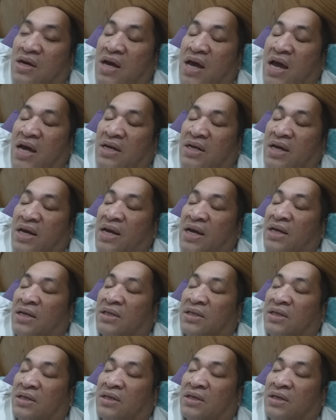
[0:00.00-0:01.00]
And the
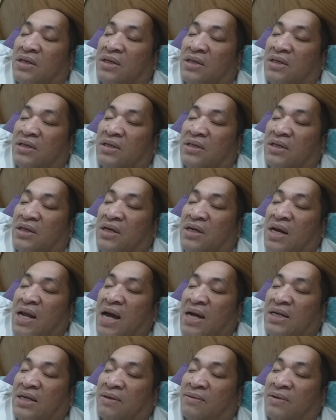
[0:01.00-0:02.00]

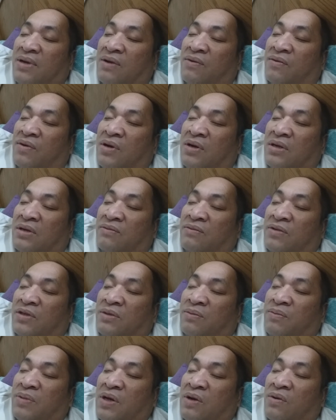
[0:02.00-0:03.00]
intergalactic network was
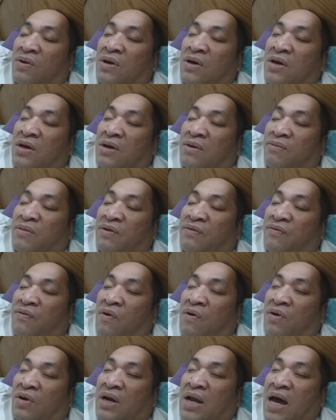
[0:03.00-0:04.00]
built.
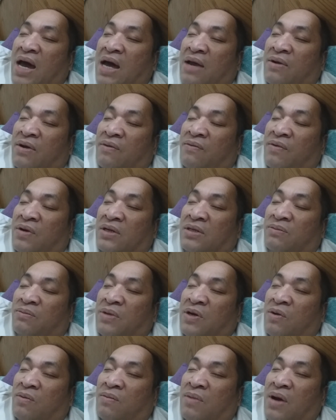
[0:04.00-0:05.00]
Before that, it was
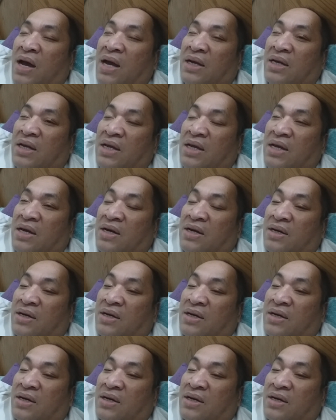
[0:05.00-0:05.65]
built by the